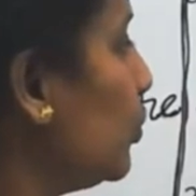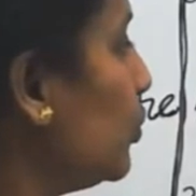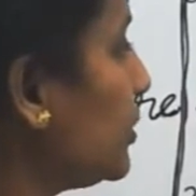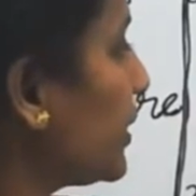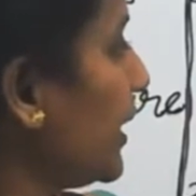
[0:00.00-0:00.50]

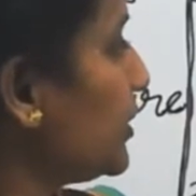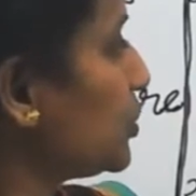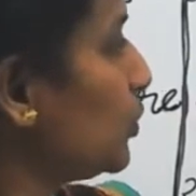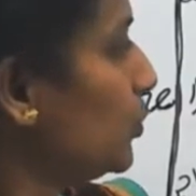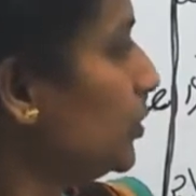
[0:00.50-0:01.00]
who
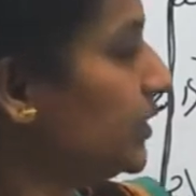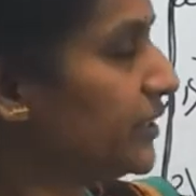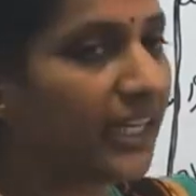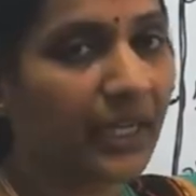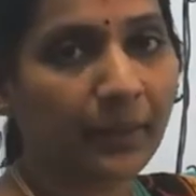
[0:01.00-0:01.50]
tries to
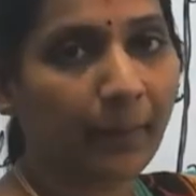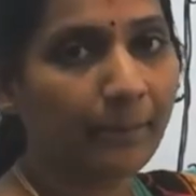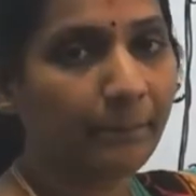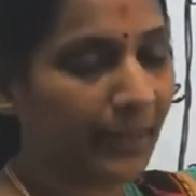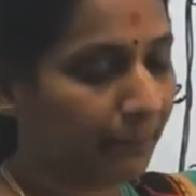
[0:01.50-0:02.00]
trick
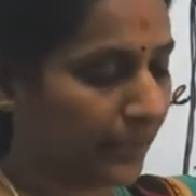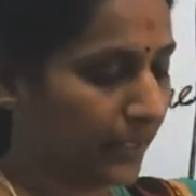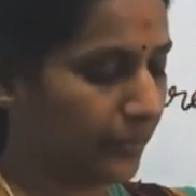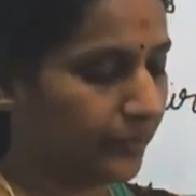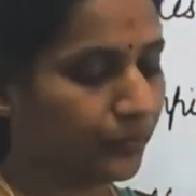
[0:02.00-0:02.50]

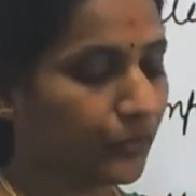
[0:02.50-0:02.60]
people.